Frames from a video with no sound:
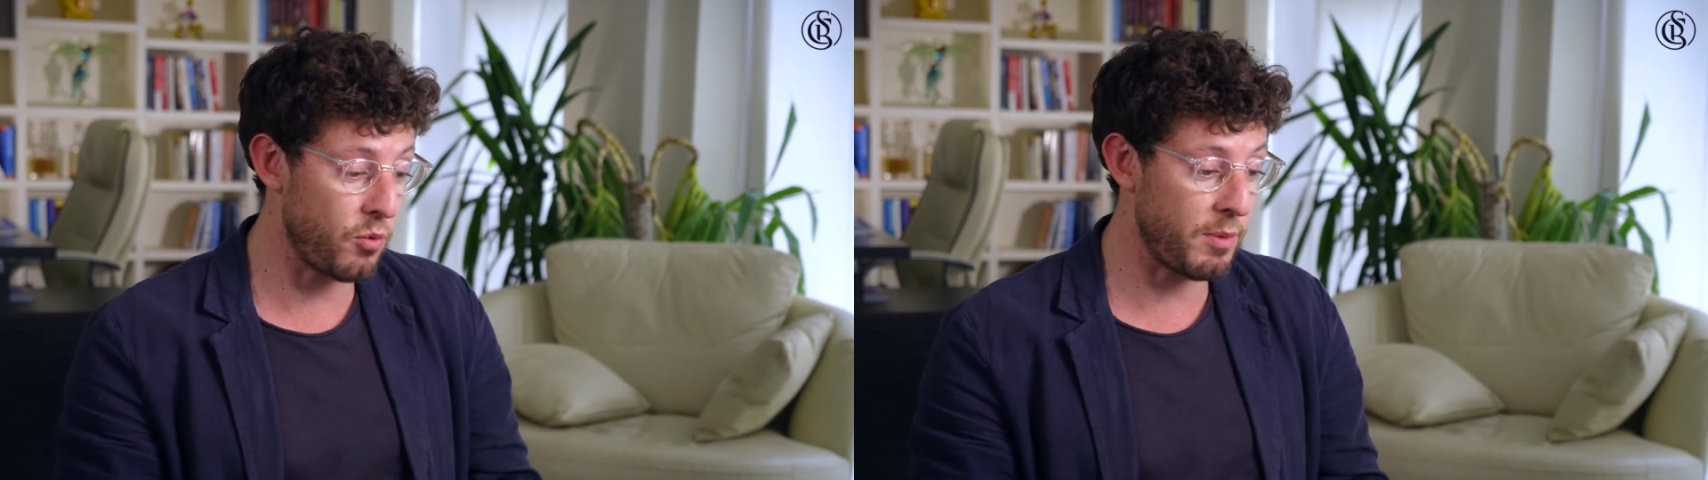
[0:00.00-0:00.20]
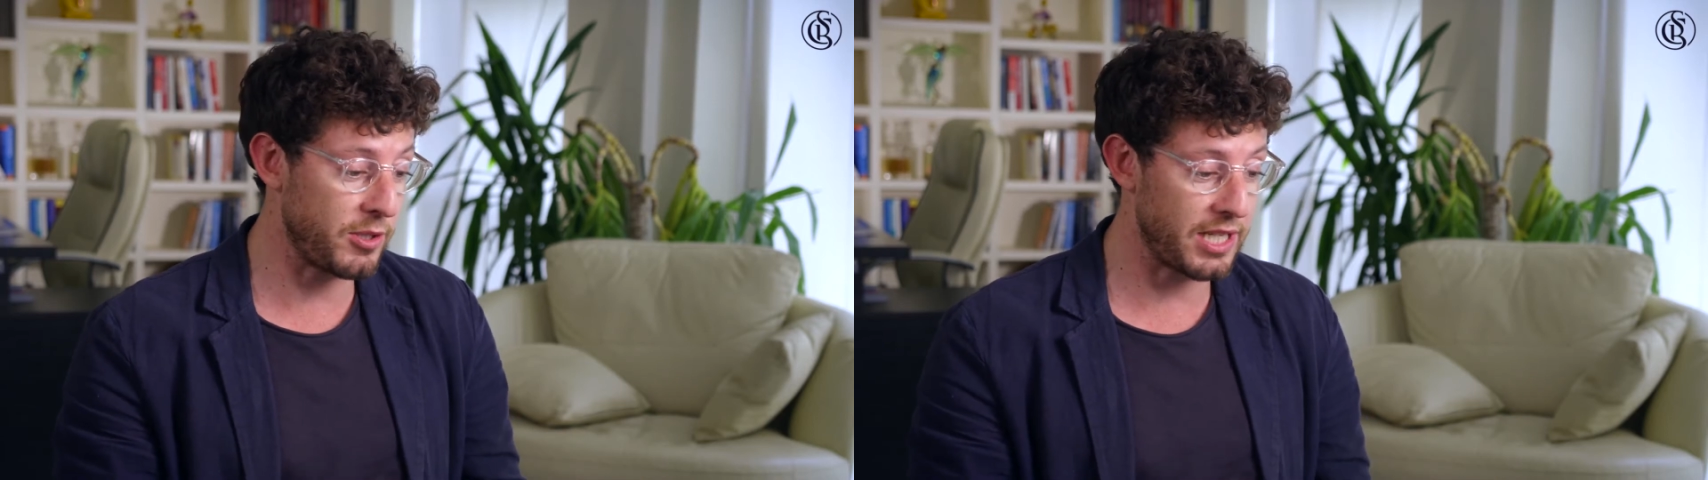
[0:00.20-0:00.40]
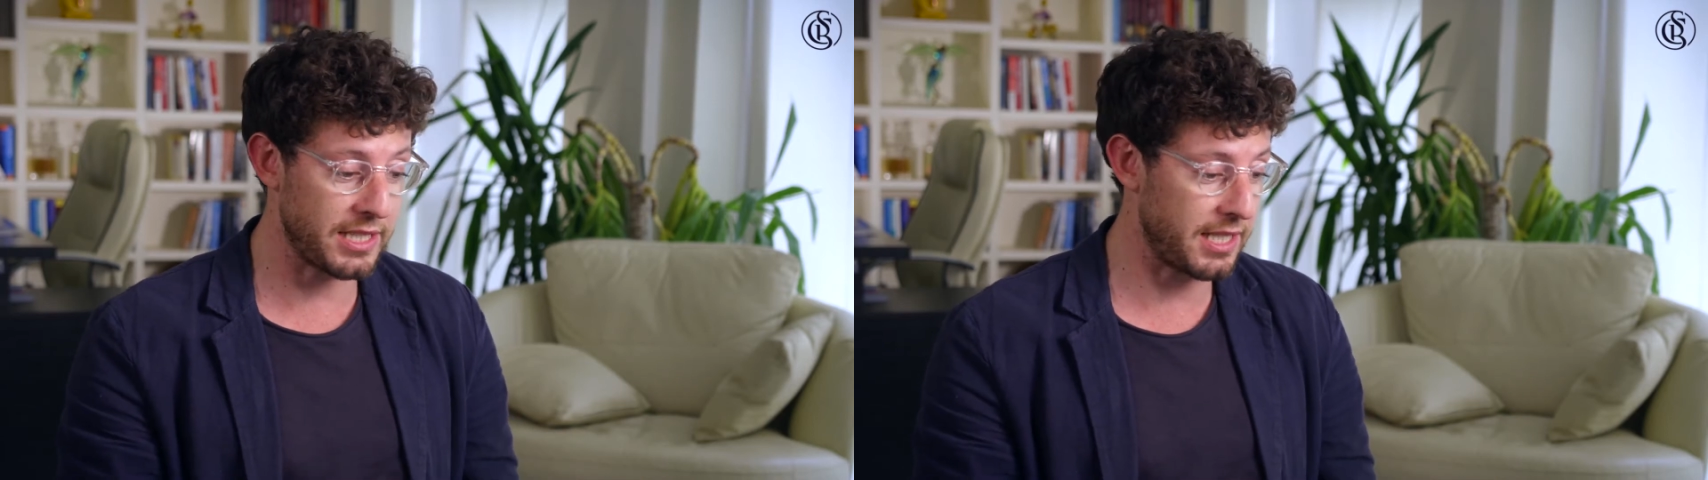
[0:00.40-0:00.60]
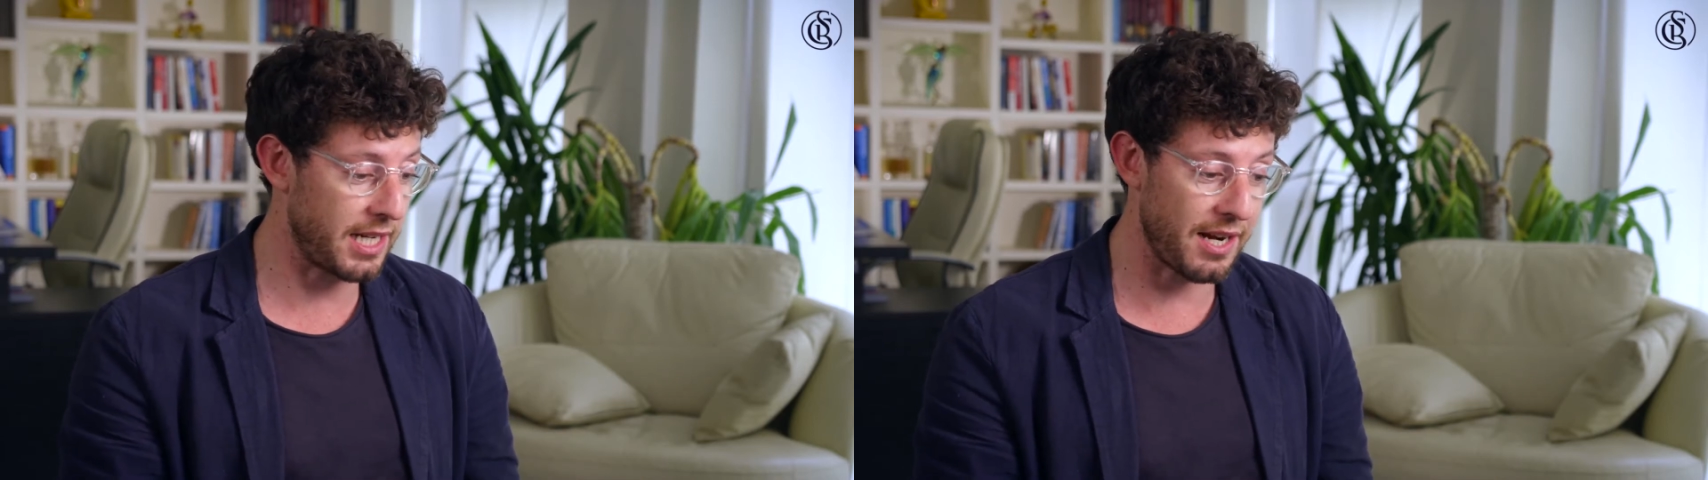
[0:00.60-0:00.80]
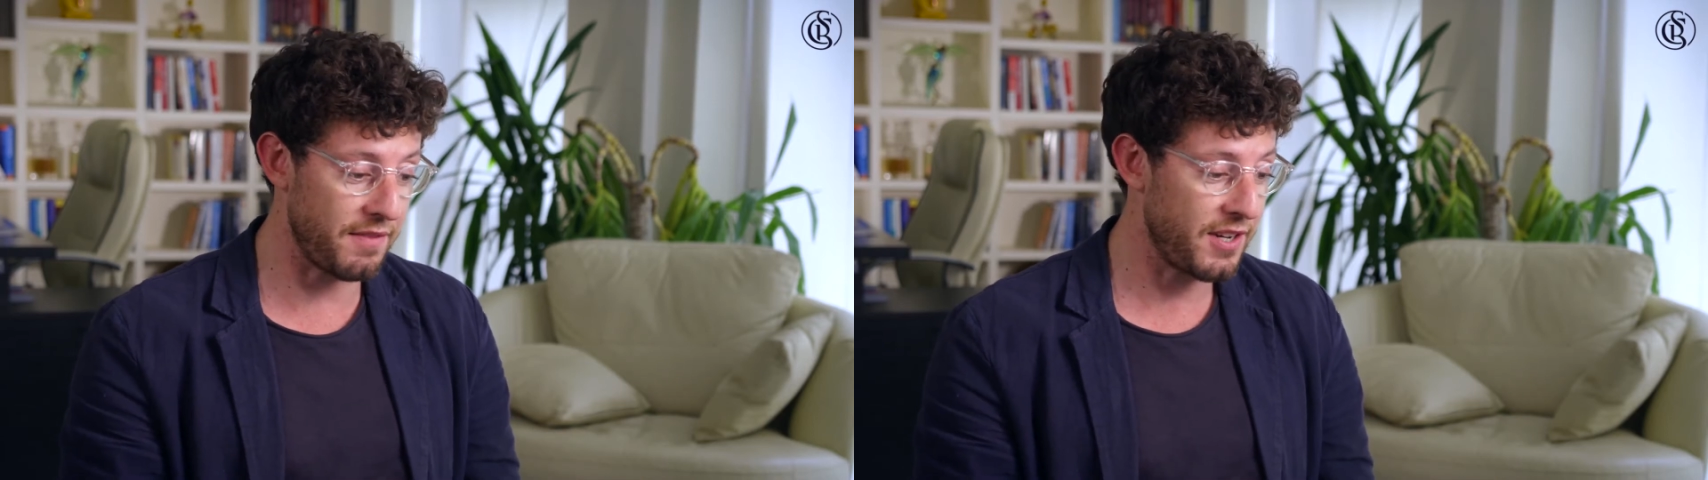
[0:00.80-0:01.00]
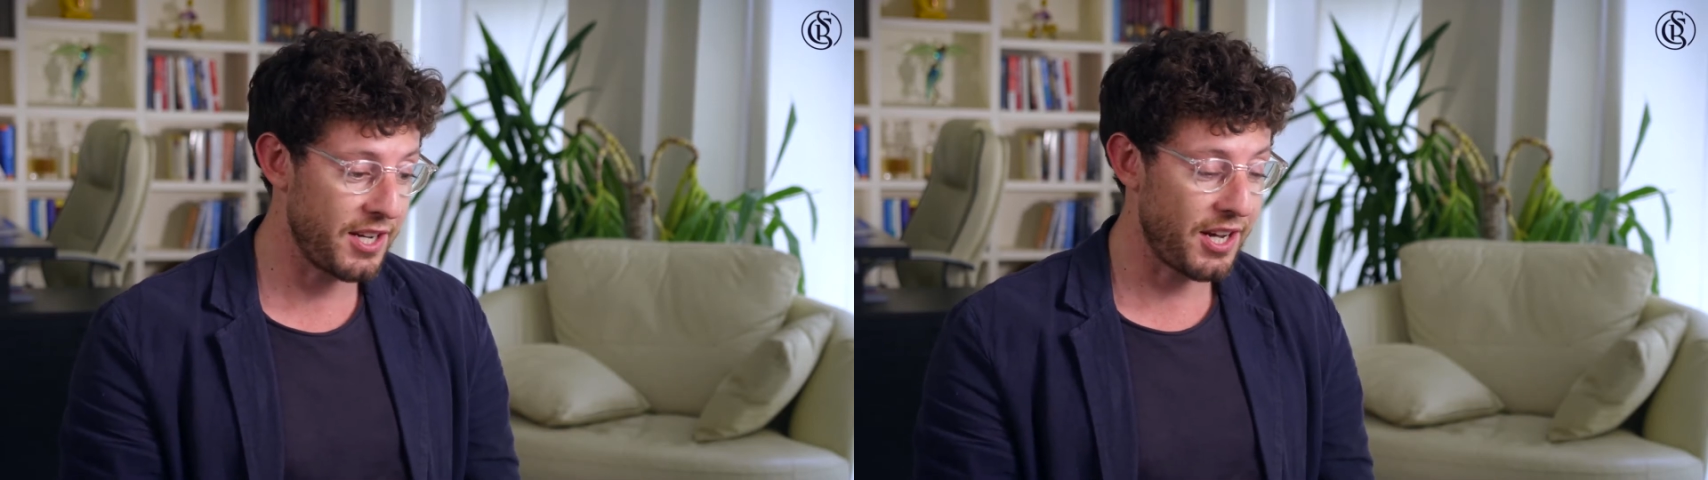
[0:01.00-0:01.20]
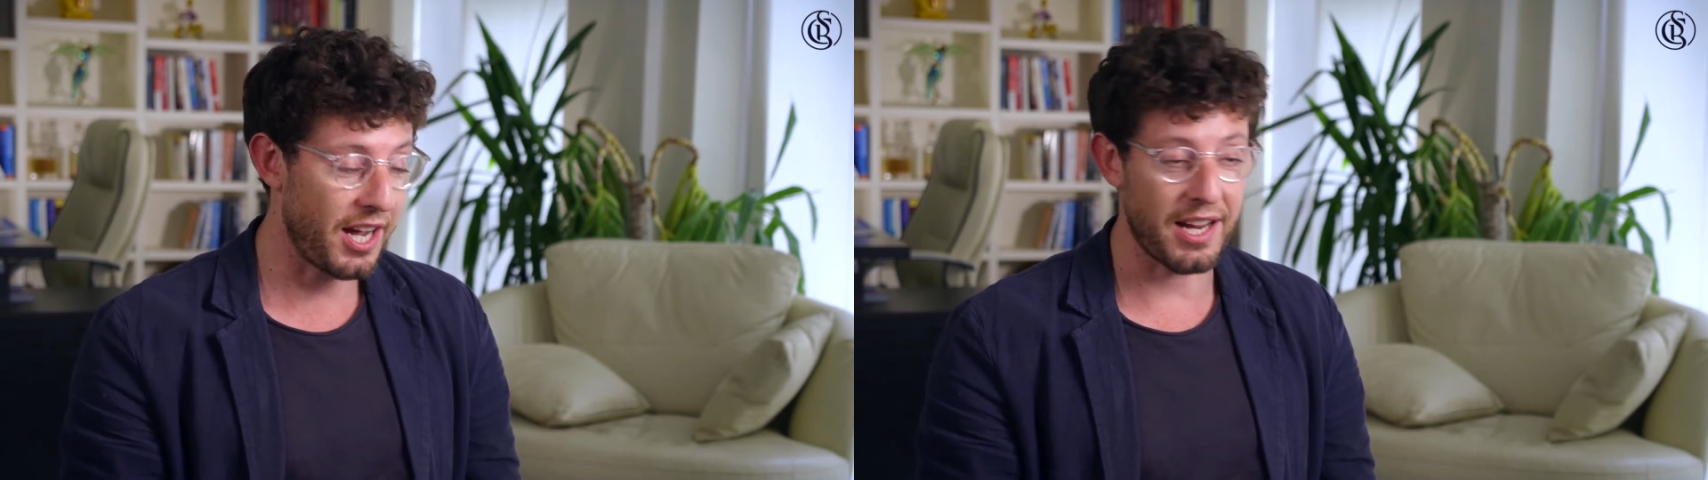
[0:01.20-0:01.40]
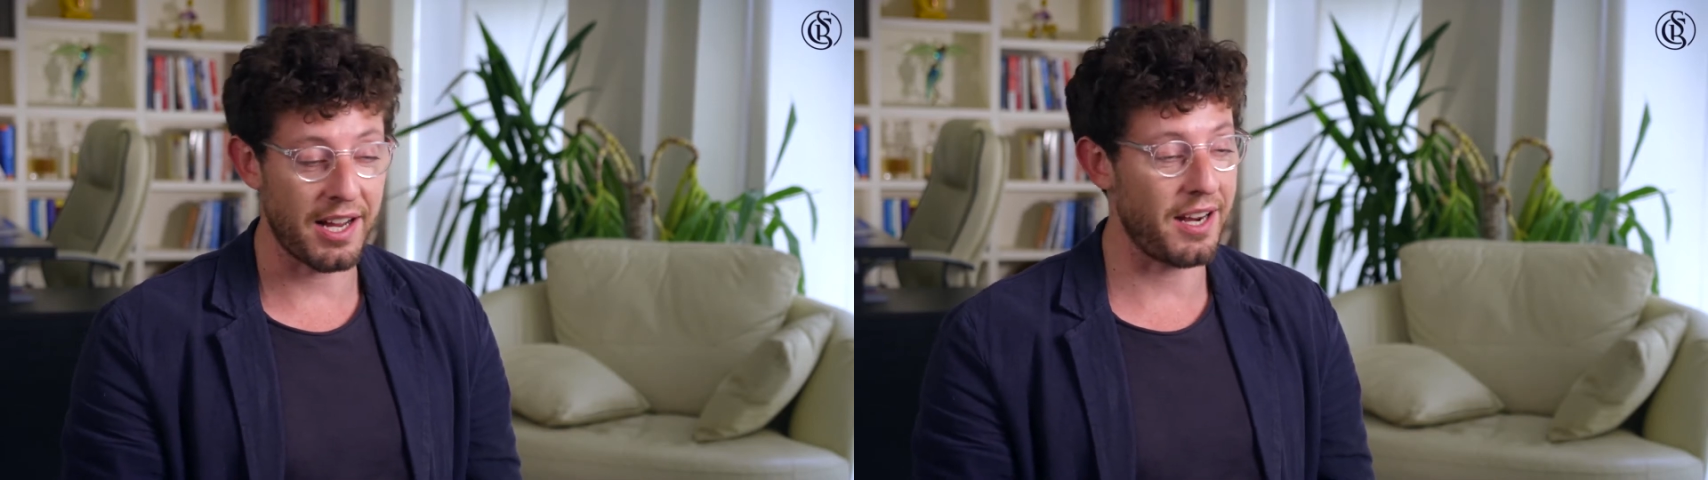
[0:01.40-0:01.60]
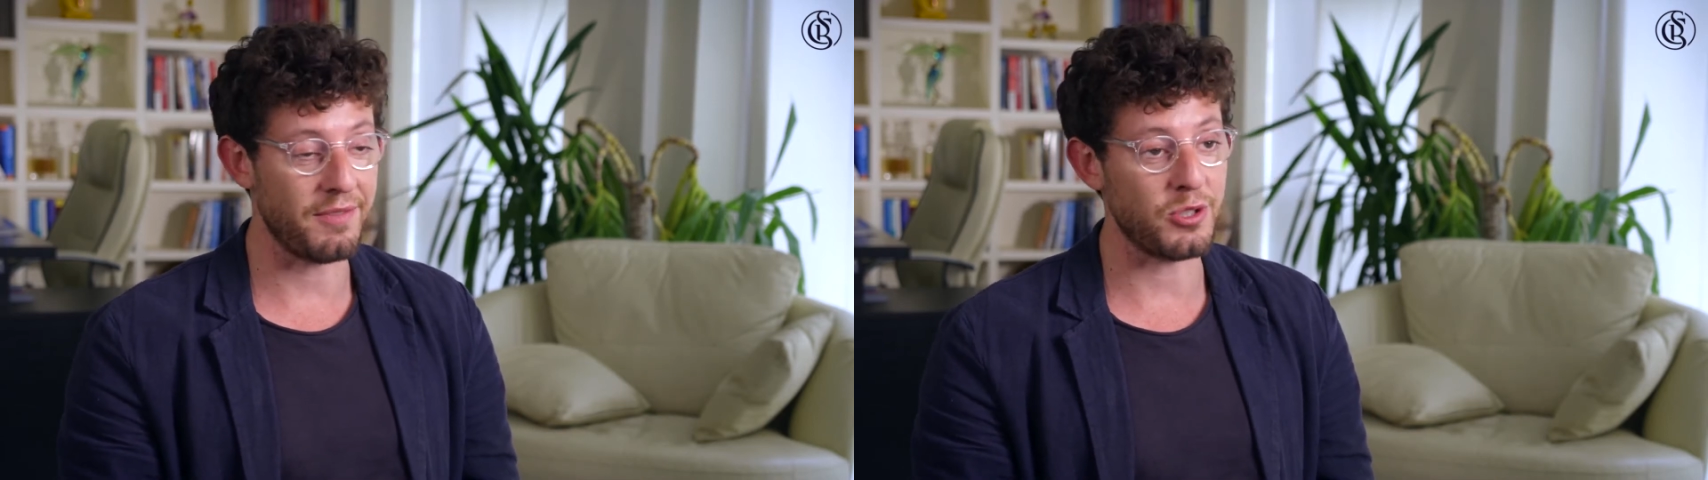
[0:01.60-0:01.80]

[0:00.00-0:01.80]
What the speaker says: almost as I kind of